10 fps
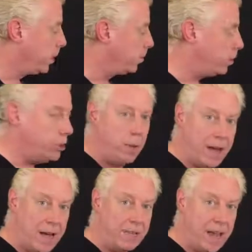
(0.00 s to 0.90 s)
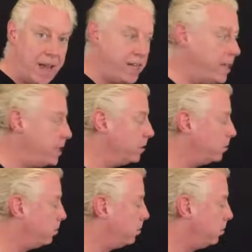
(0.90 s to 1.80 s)
that you have any
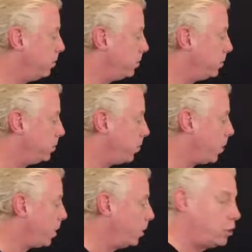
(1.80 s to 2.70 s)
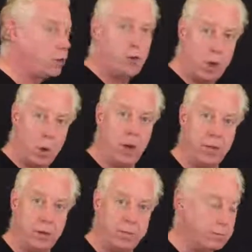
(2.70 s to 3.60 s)
control over,
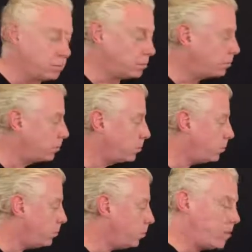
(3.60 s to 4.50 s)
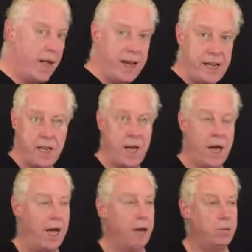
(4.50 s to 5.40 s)
any
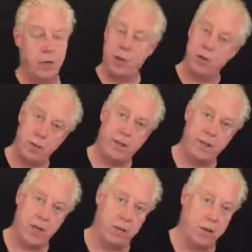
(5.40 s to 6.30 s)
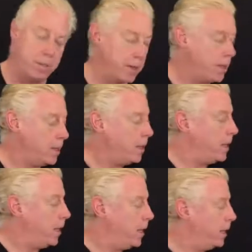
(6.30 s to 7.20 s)
responsibility over,
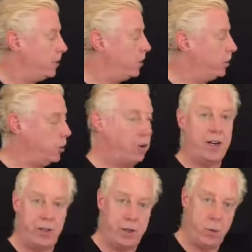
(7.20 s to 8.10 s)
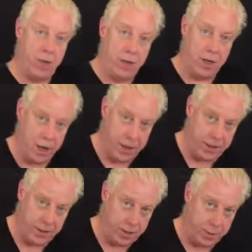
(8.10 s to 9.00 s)
in that you're actually with the client
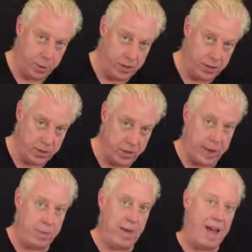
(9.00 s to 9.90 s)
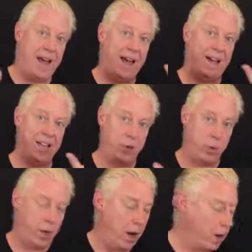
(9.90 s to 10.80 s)
at this point in time. And as we
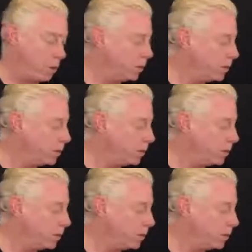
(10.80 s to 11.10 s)
know,